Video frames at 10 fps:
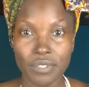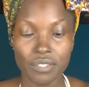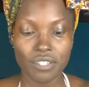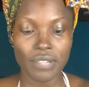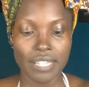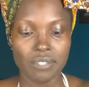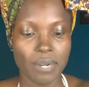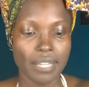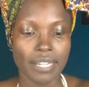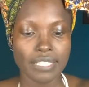So that's
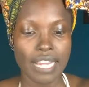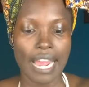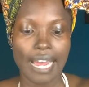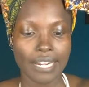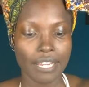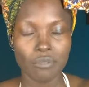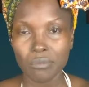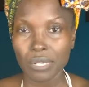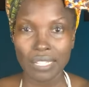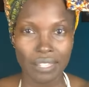why I like to add it.
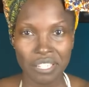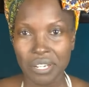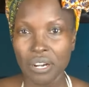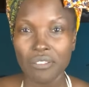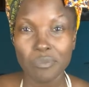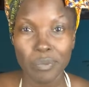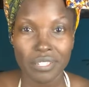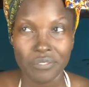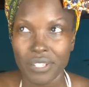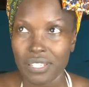And then you get all the
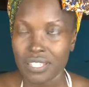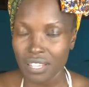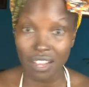benefits